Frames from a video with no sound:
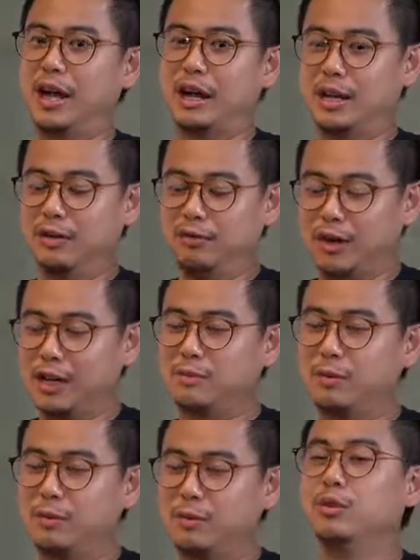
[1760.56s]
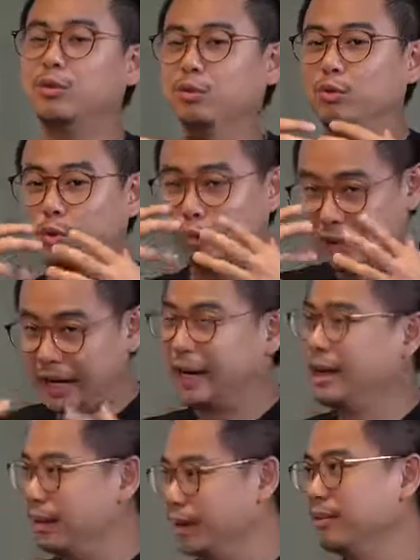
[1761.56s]
if you ask me what you do
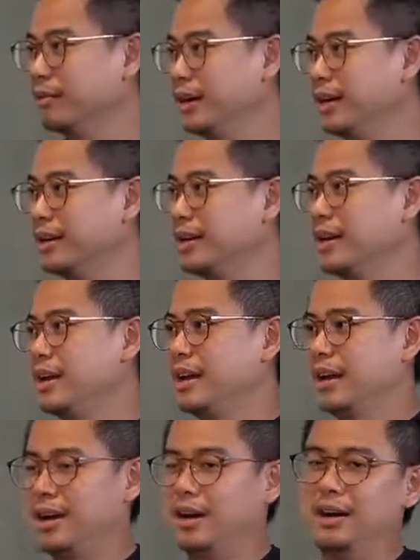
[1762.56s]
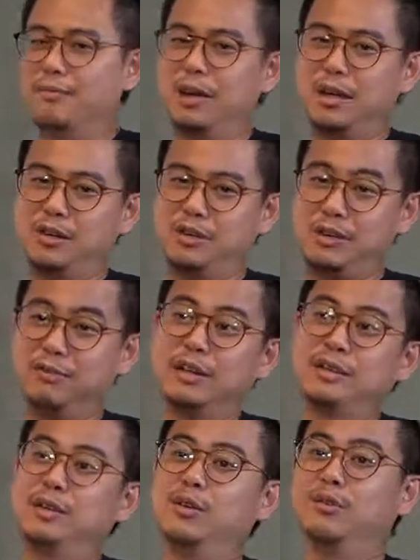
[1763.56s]
today, right? And you're
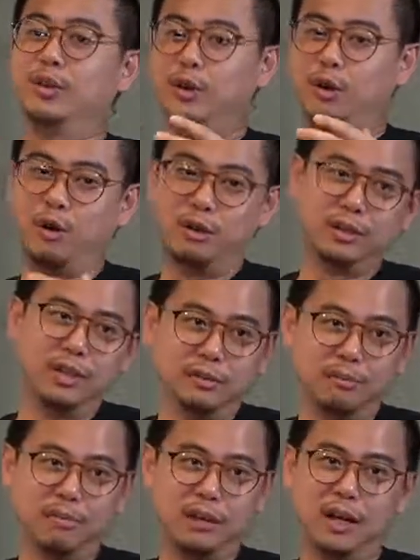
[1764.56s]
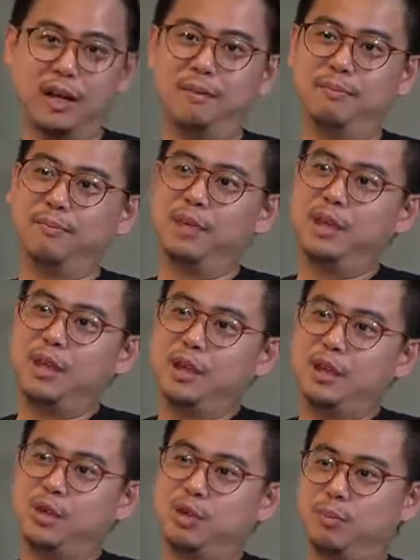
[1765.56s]
investing over the long term,
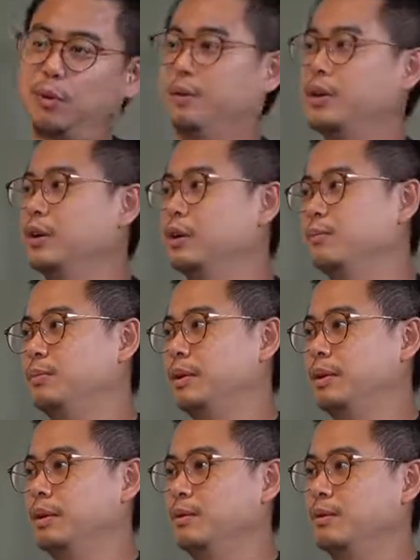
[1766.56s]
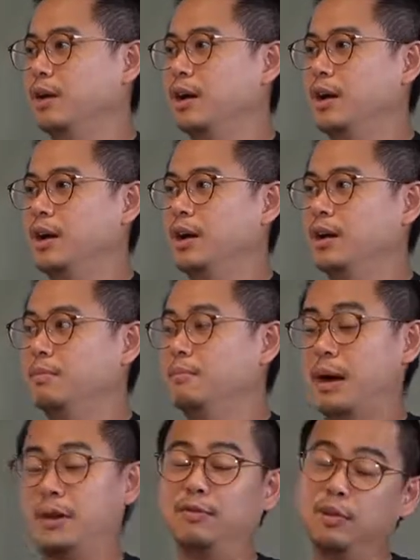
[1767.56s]
you're probably going to be,
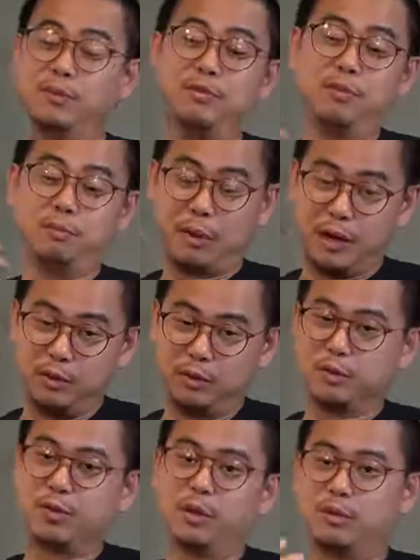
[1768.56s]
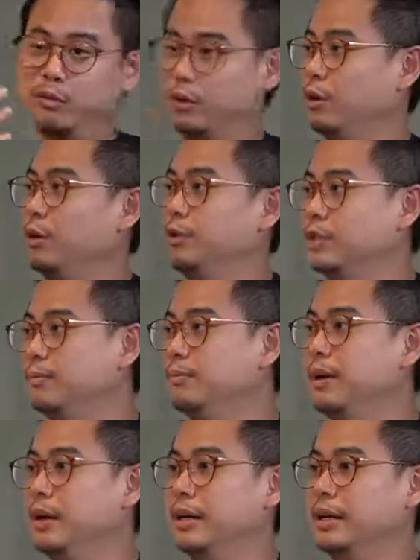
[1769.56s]
my view, if you buy good stocks over the long term,
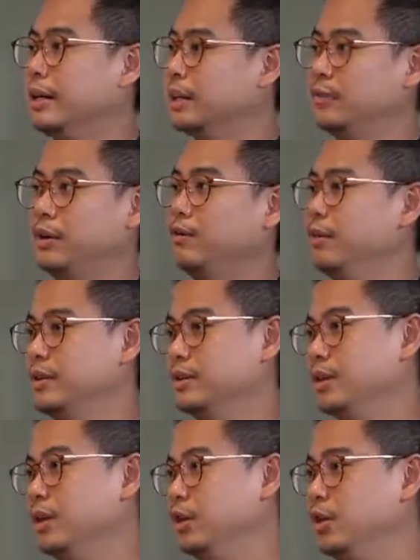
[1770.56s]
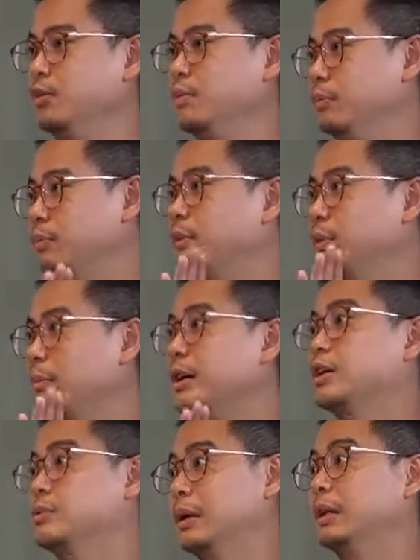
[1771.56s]
in the next 5 years, you're going to be probably
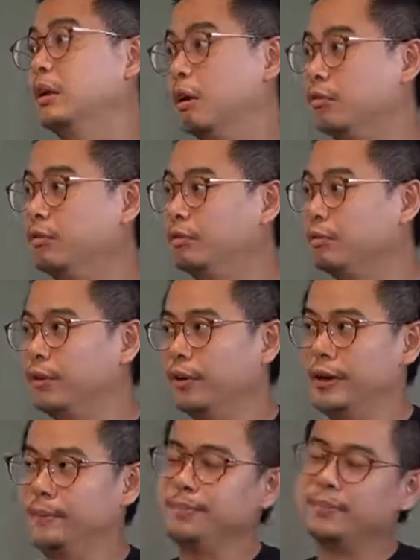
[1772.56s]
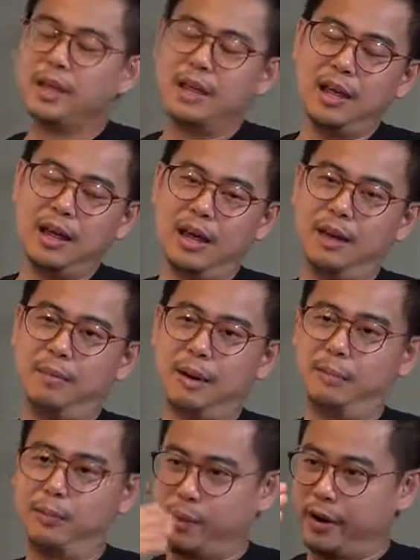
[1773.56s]
much better off, right? By
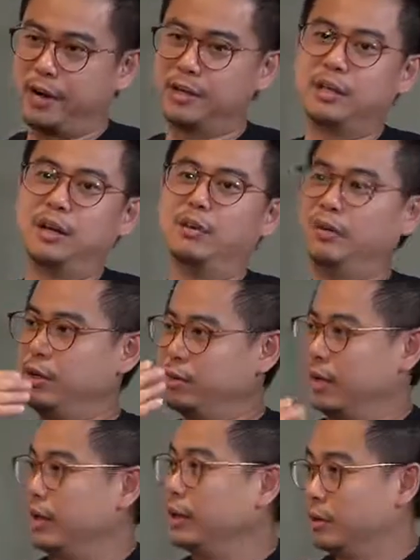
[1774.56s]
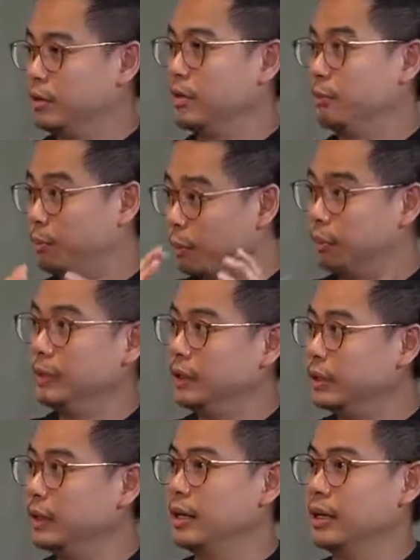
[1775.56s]
preparing yourself, educating yourself
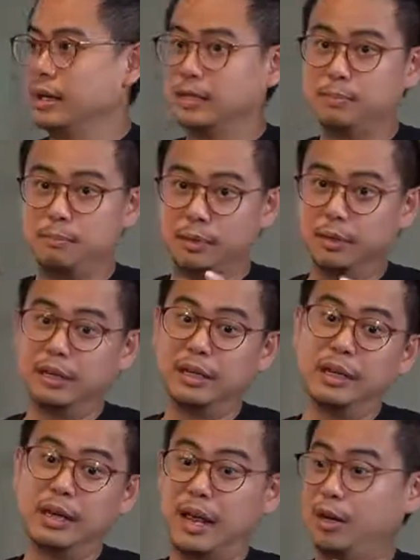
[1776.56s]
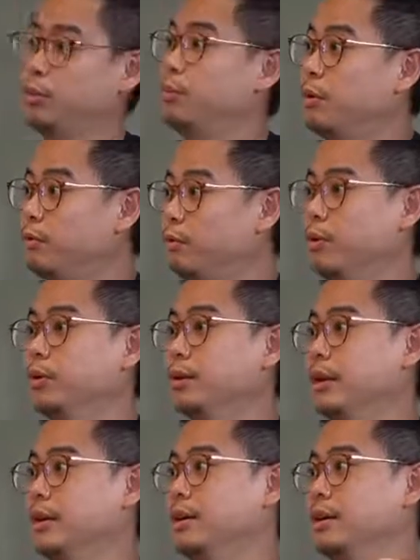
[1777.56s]
properly, and actually building an actual portfolio
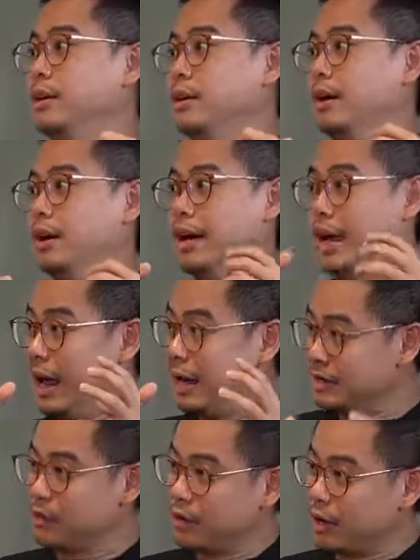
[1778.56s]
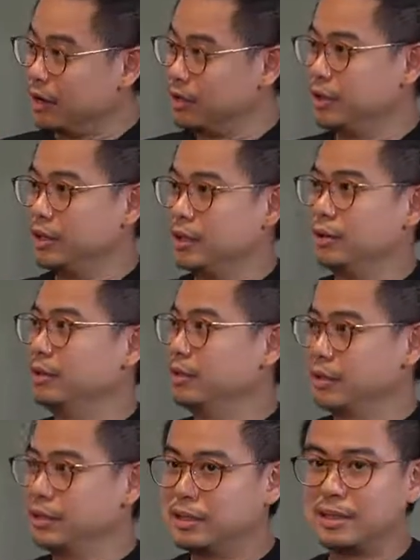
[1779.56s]
that has a strategy, and not
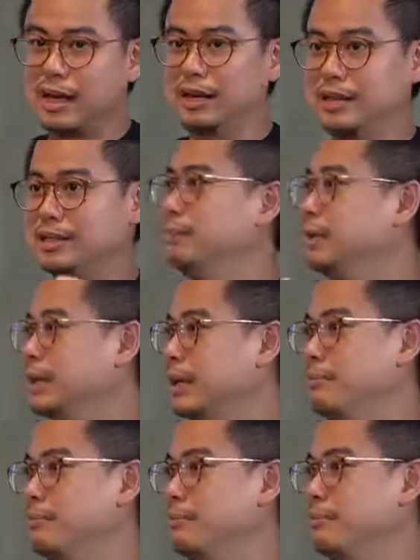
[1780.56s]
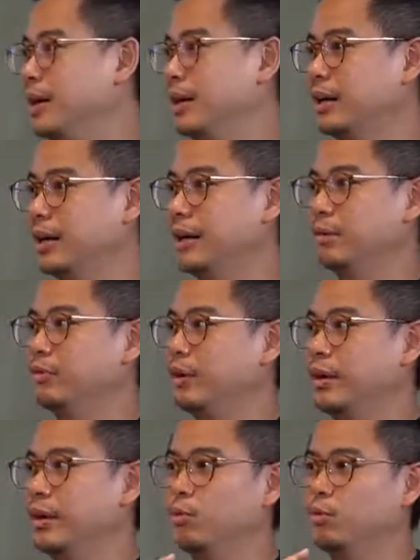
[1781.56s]
just kind of simply tembang and kind of
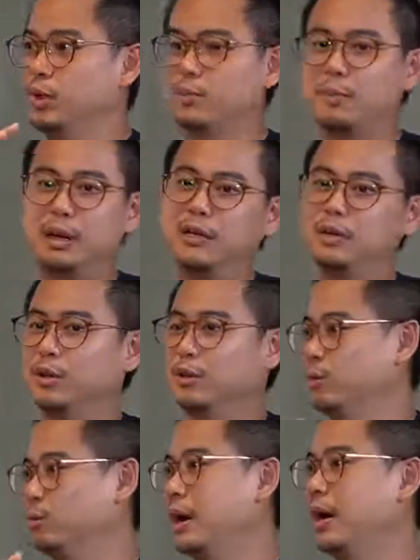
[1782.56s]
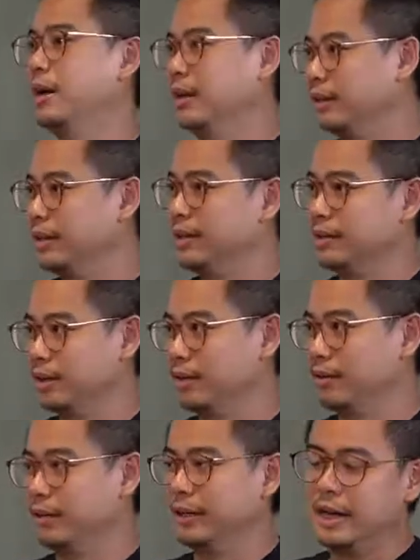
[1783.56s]
find out which penny stocks to buy and things like that,
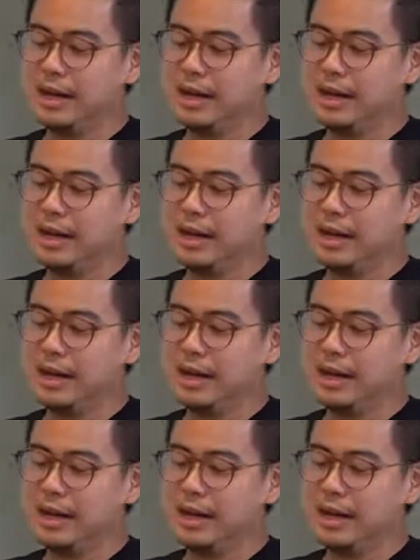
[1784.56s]
right?